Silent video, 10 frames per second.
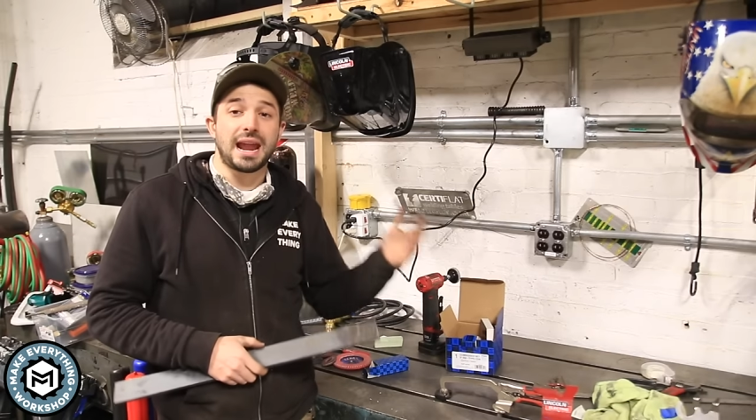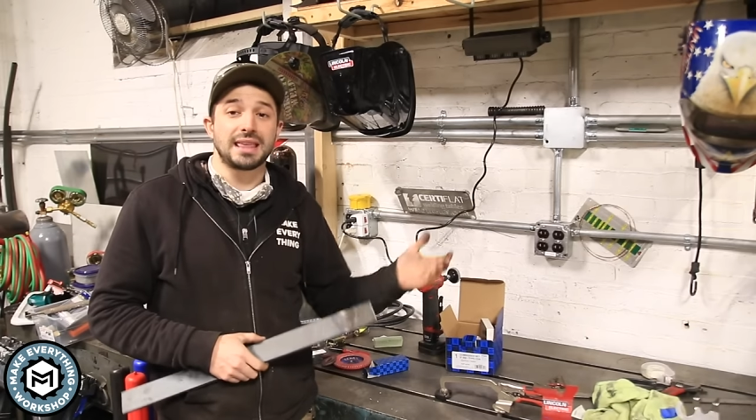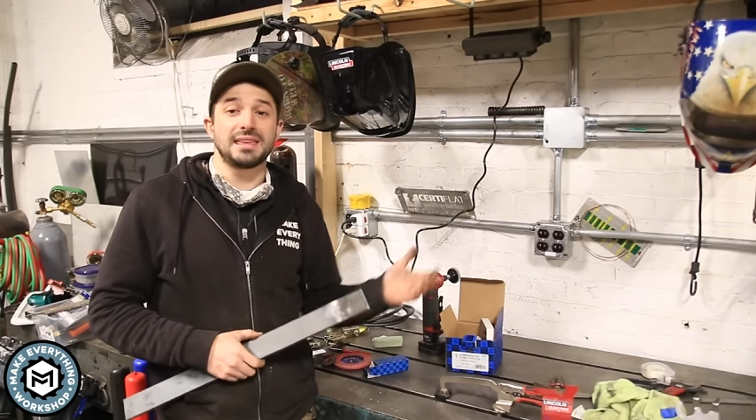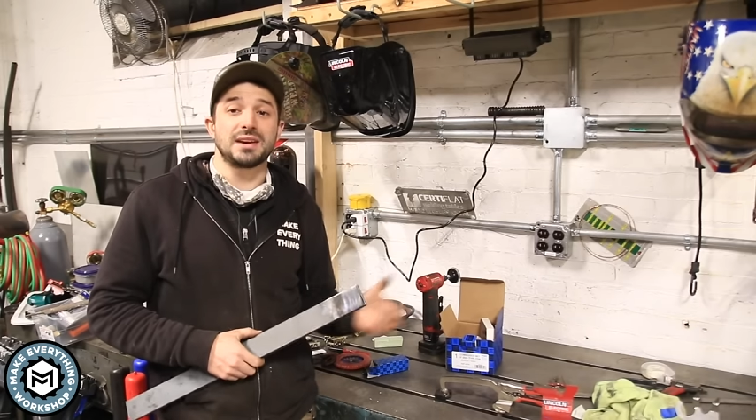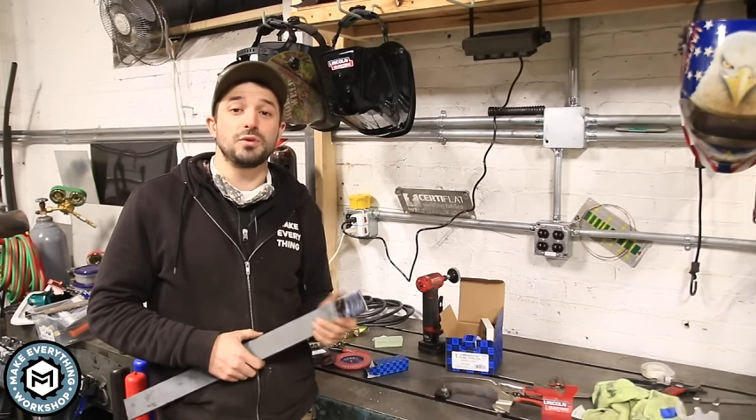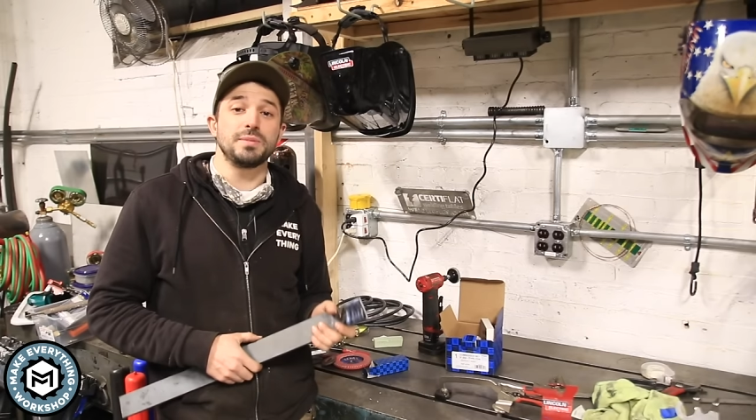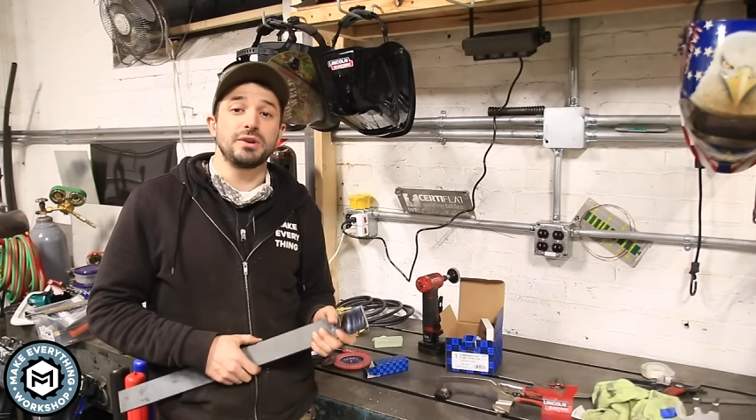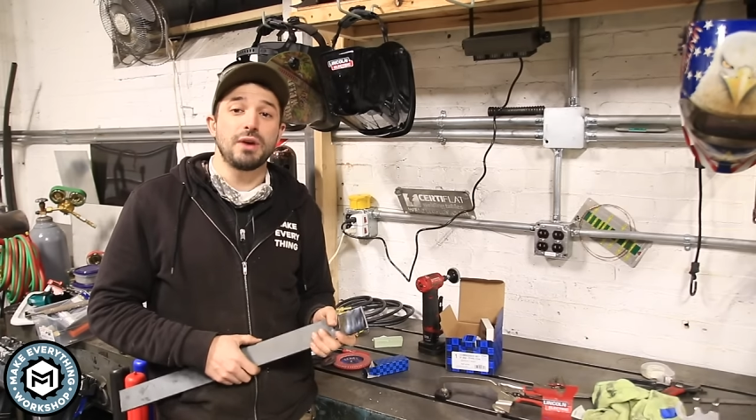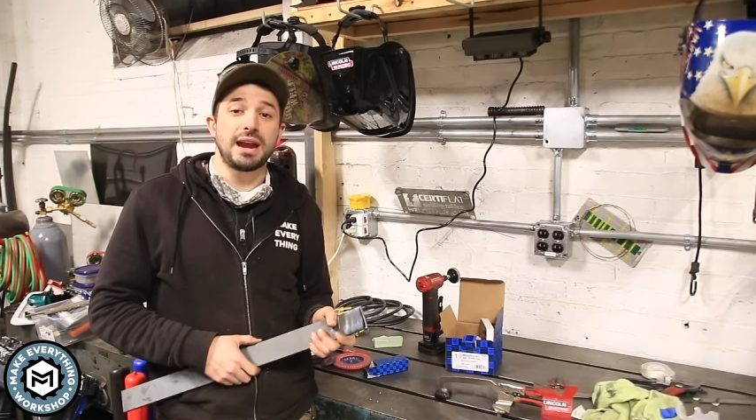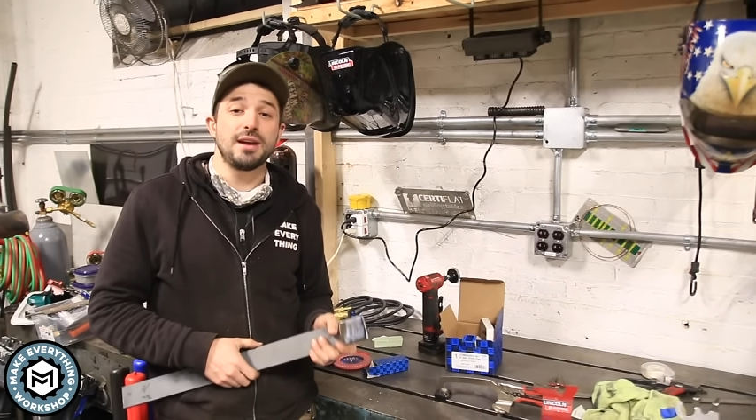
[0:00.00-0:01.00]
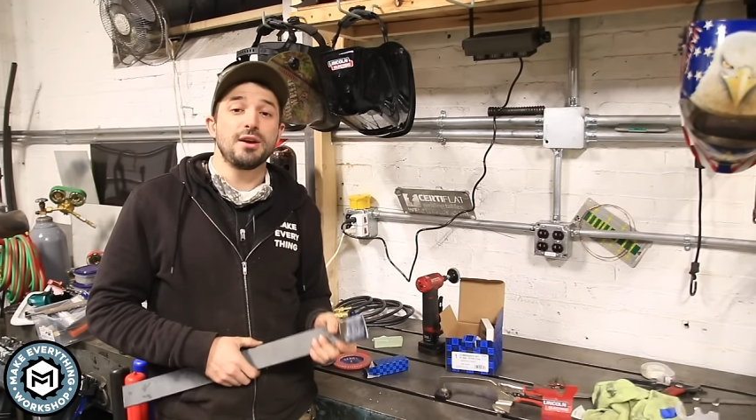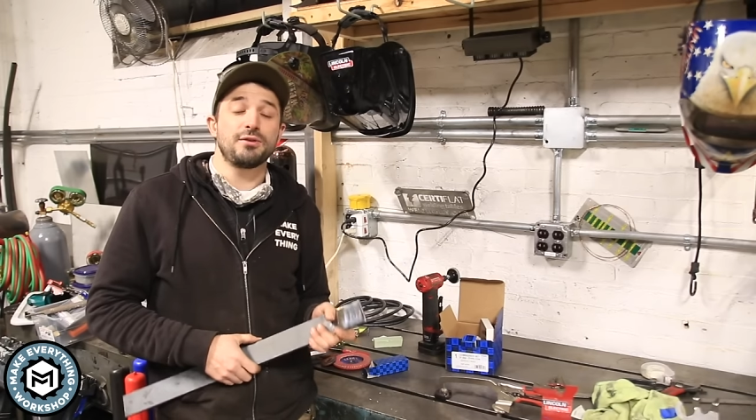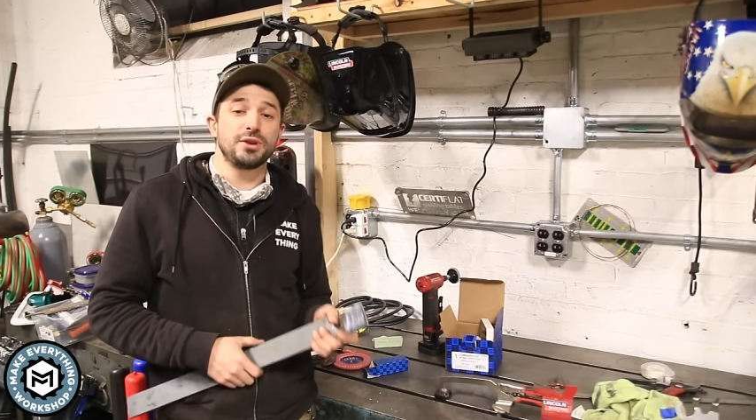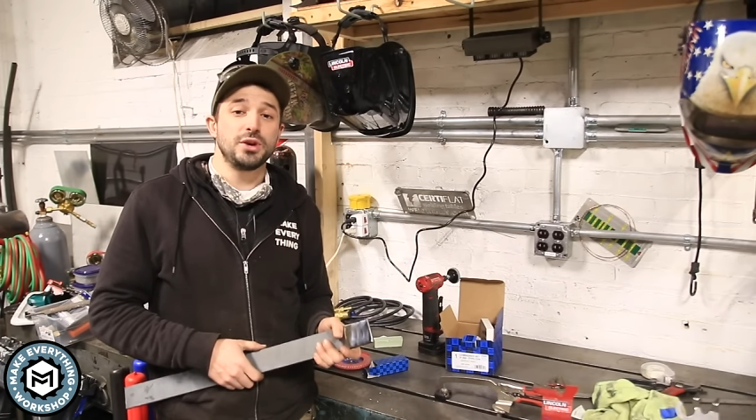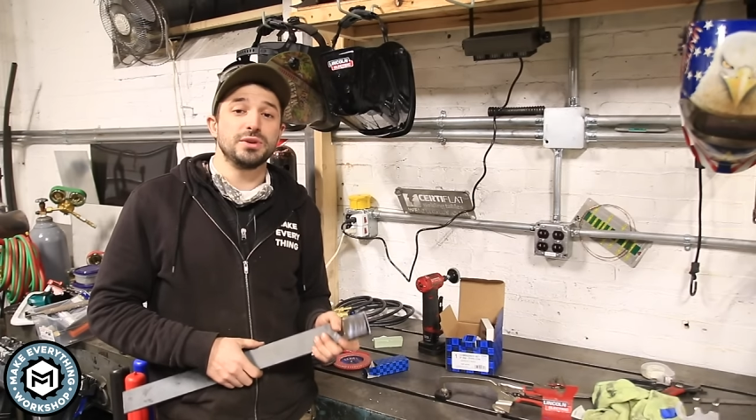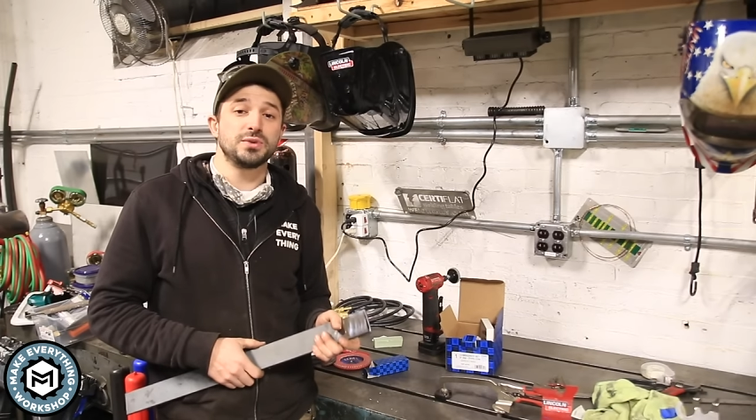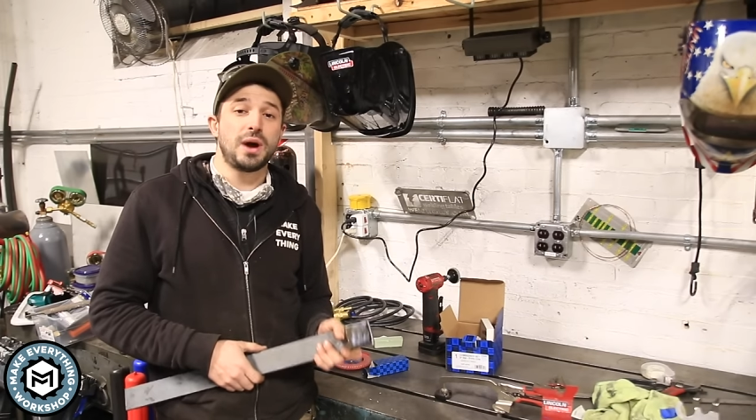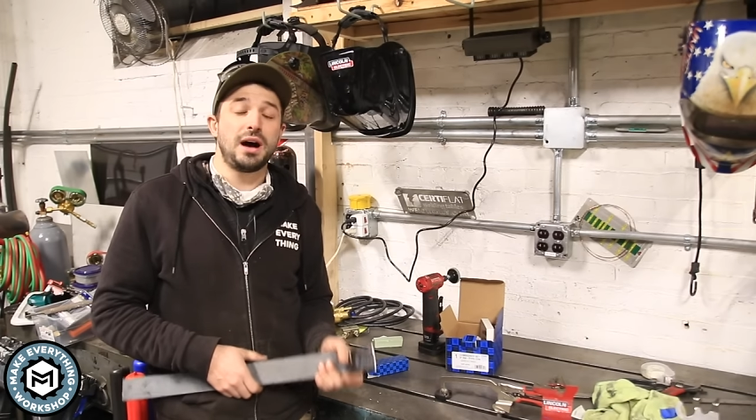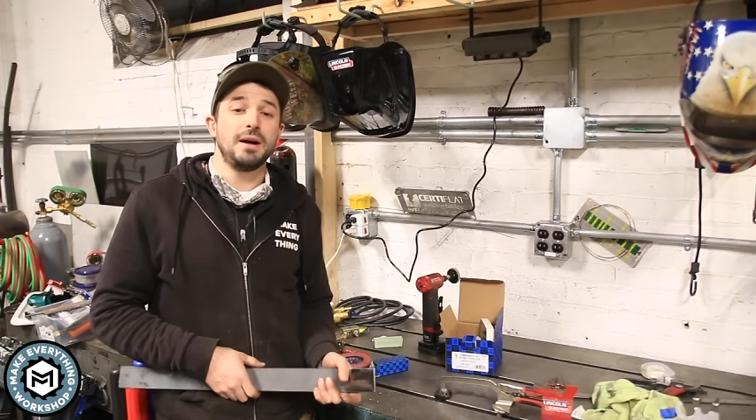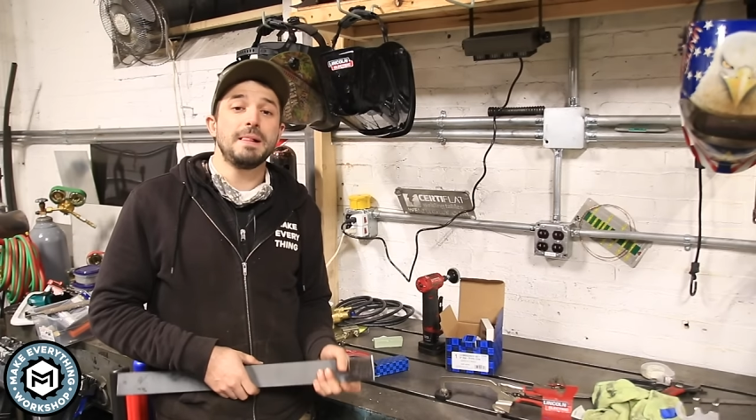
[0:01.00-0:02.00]
and I think it would be great for you as
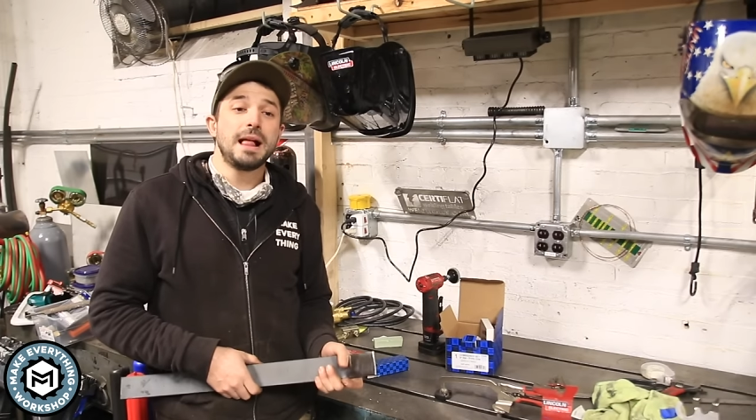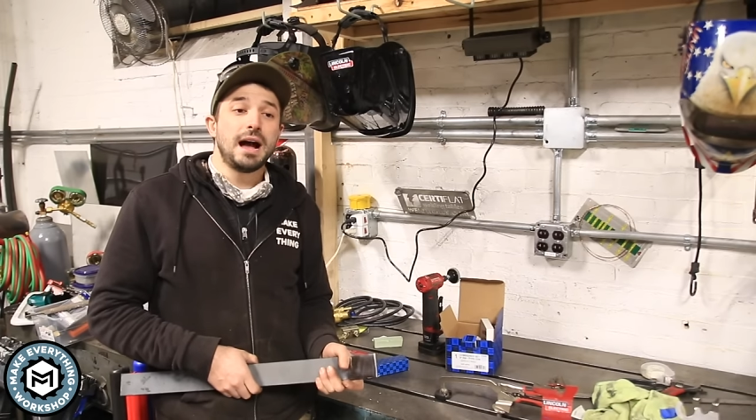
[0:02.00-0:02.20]
well.